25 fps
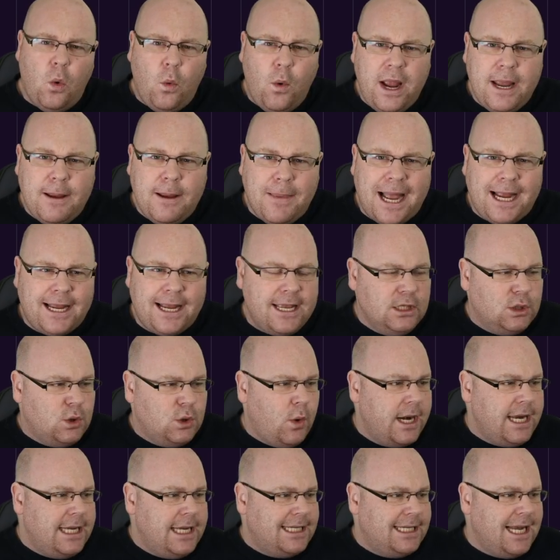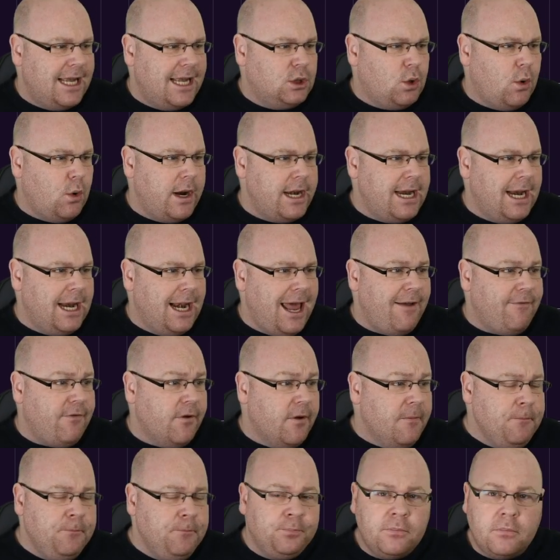way back in 2010
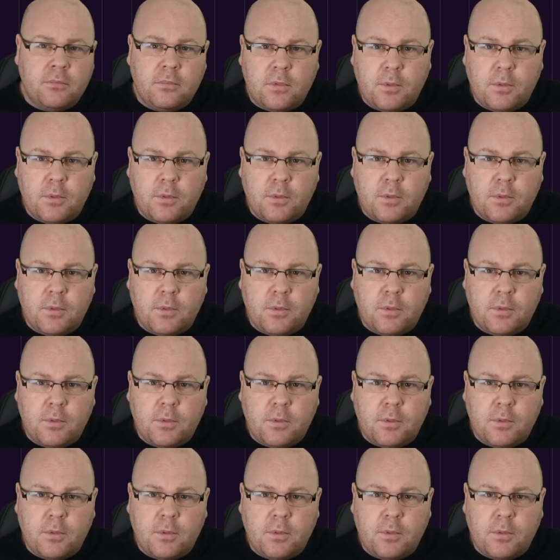2011.